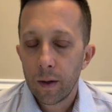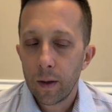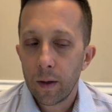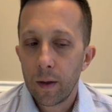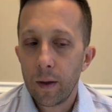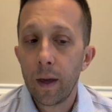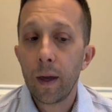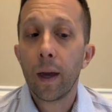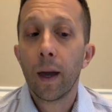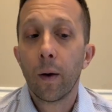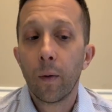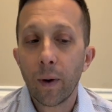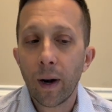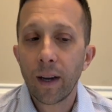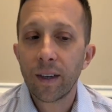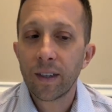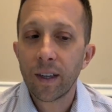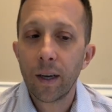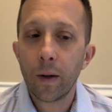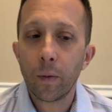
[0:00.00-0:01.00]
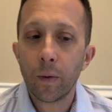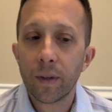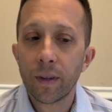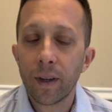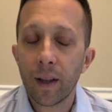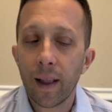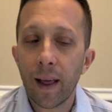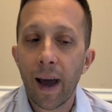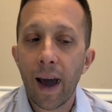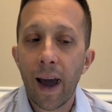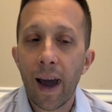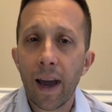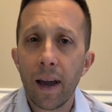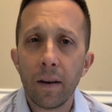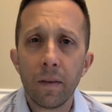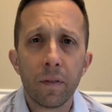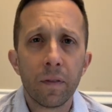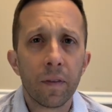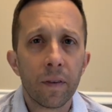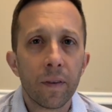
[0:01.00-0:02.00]
yeah, when I said it was
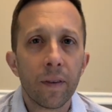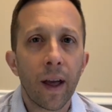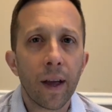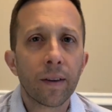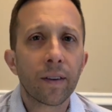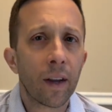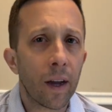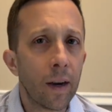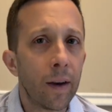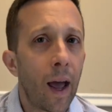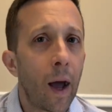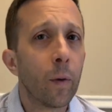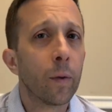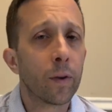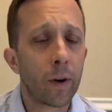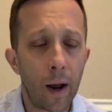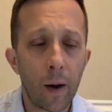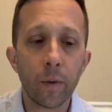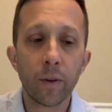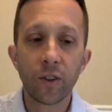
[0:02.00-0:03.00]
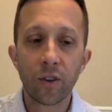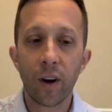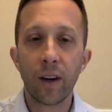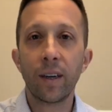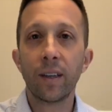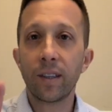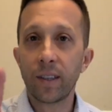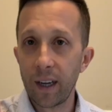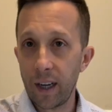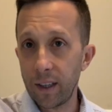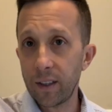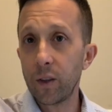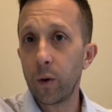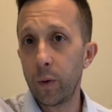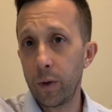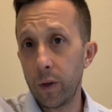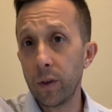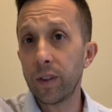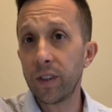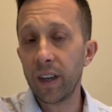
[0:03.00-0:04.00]
alive. That was what I was trying to say. So
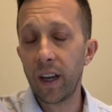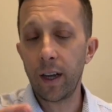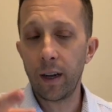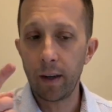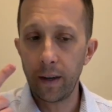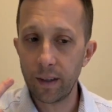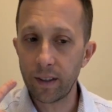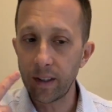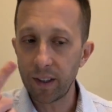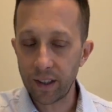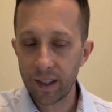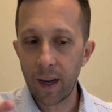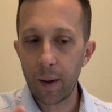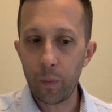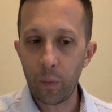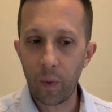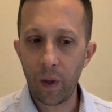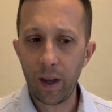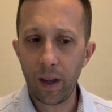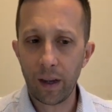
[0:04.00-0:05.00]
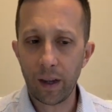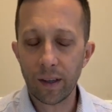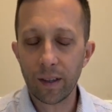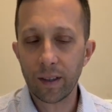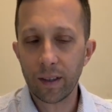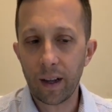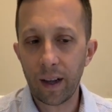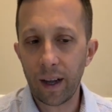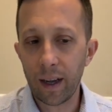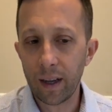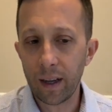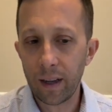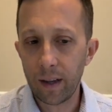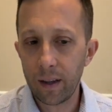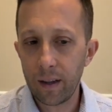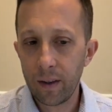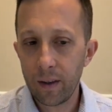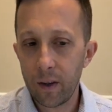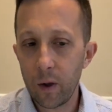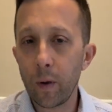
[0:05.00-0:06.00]
what you're saying, it's the same thing. It's like
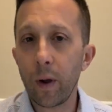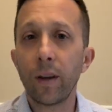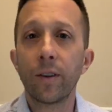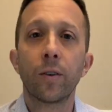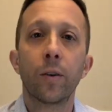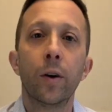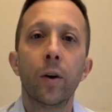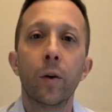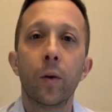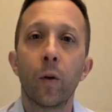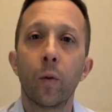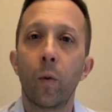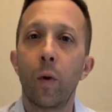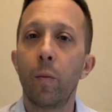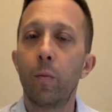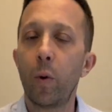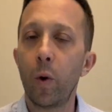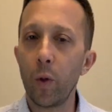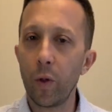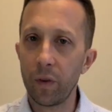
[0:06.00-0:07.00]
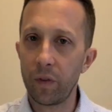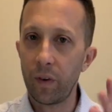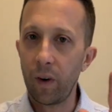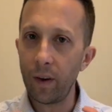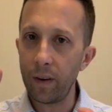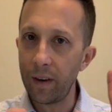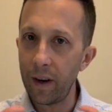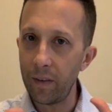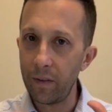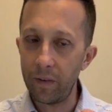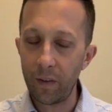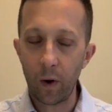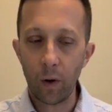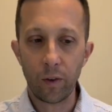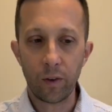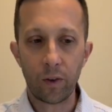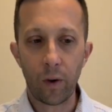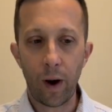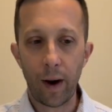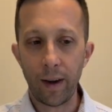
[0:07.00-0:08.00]
you guys are hearing what both of our
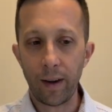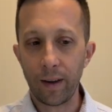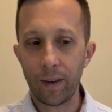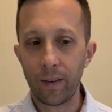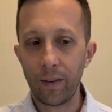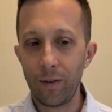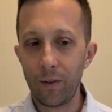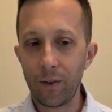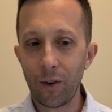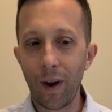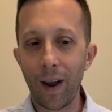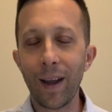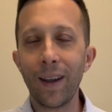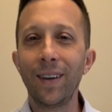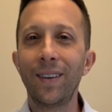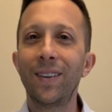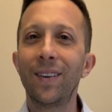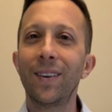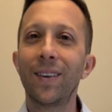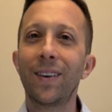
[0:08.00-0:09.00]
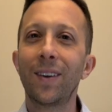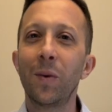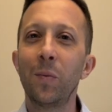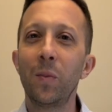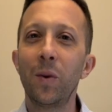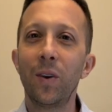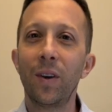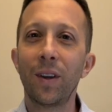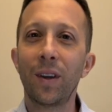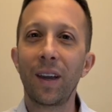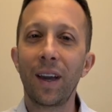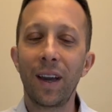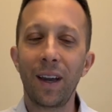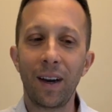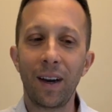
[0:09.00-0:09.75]
trying to communicate